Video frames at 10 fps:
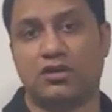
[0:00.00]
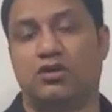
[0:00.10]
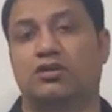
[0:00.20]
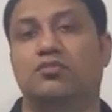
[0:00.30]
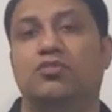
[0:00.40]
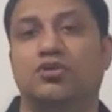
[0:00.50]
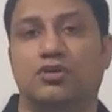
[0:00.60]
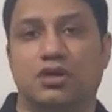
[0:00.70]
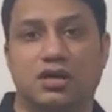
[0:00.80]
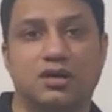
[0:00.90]
or the
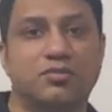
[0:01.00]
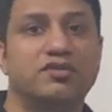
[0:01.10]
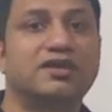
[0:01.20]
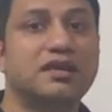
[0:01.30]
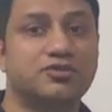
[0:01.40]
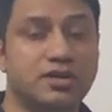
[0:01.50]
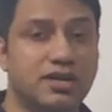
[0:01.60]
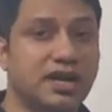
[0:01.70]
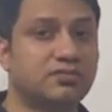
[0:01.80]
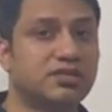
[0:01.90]
more number of times you
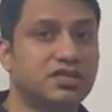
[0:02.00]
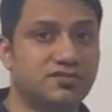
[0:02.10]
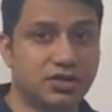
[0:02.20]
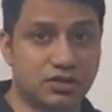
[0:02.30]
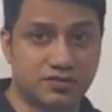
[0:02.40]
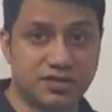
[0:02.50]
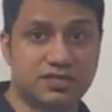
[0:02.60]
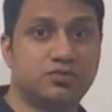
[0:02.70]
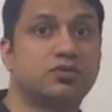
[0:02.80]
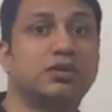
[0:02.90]
interact with these videos,
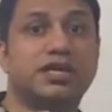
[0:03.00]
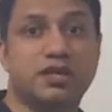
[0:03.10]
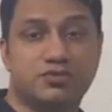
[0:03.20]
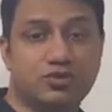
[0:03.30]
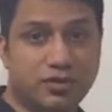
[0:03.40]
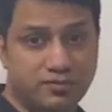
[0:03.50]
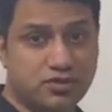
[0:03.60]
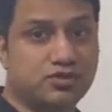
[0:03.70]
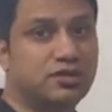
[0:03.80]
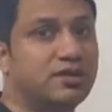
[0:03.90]
Facebook will keep showing
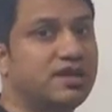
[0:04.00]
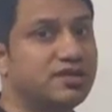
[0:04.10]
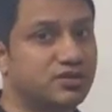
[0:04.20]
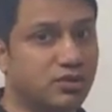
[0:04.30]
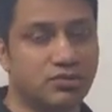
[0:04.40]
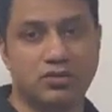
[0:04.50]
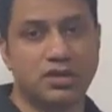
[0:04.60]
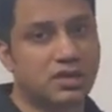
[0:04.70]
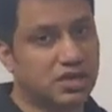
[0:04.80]
future trainings to you.